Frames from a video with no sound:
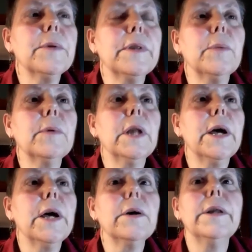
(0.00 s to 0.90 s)
without
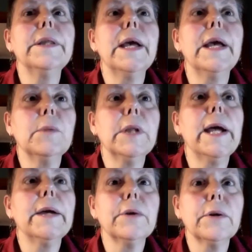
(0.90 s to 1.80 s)
relying on the animal
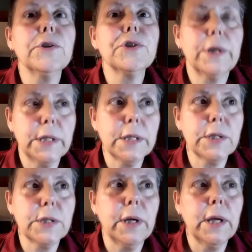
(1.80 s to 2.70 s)
agriculture
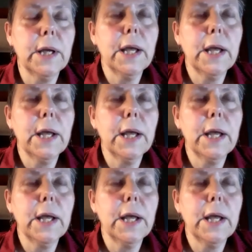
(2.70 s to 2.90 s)
industry.